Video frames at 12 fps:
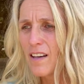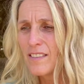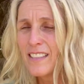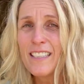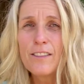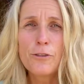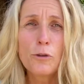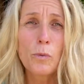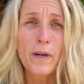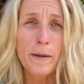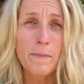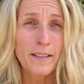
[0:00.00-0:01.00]
need to
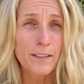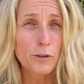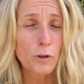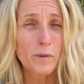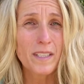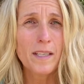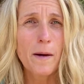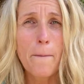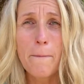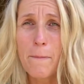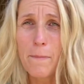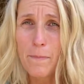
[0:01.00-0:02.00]
wear mandatory
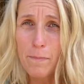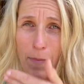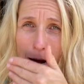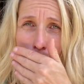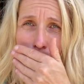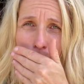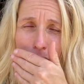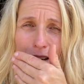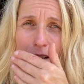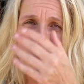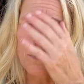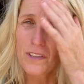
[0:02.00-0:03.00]
mouth
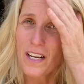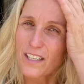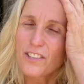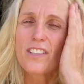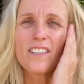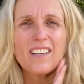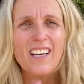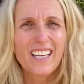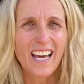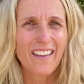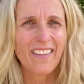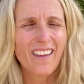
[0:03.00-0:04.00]
protection again.